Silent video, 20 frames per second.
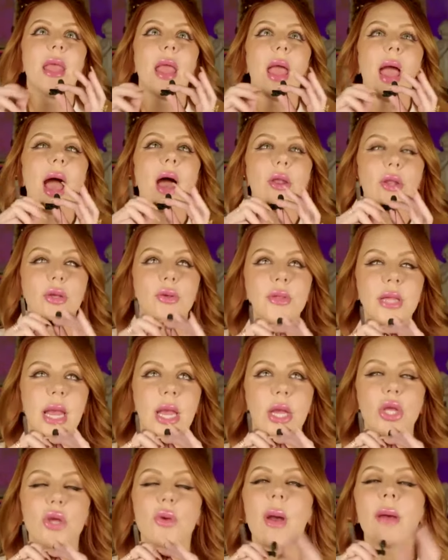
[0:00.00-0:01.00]
how do you say
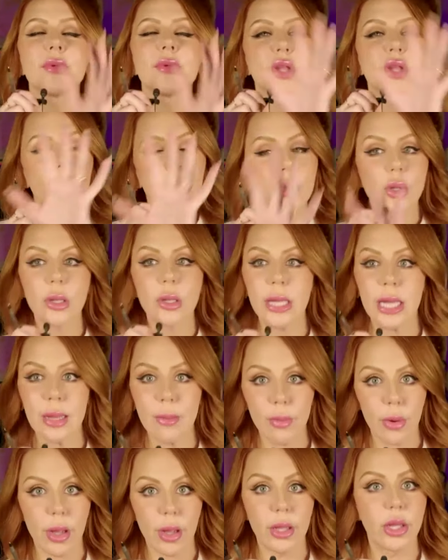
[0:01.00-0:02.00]
it? You have so much
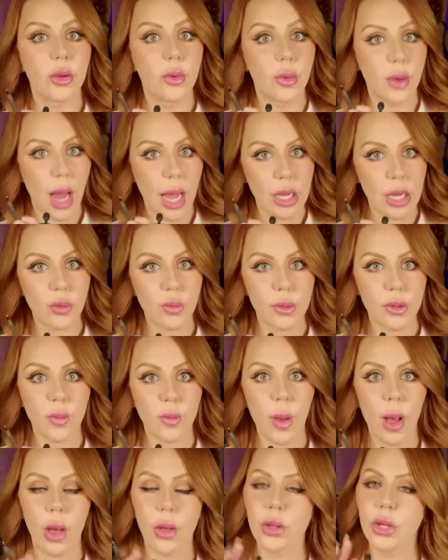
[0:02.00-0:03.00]
Libra in you, and I do as
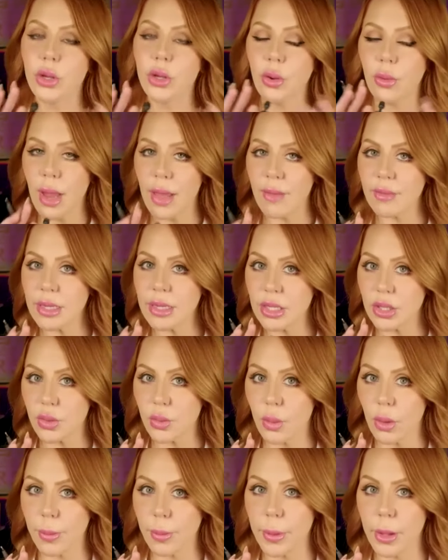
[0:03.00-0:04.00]
well. You don't have any
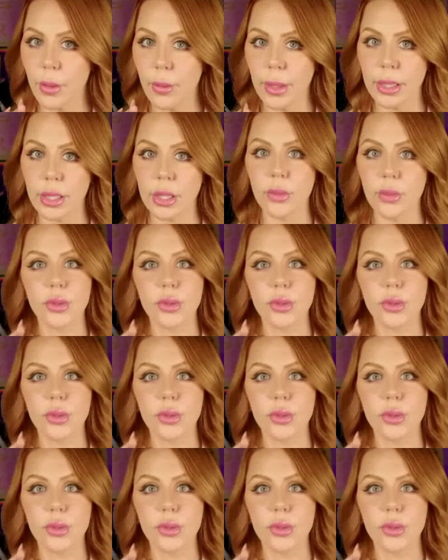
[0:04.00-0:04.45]
Scorpio in you.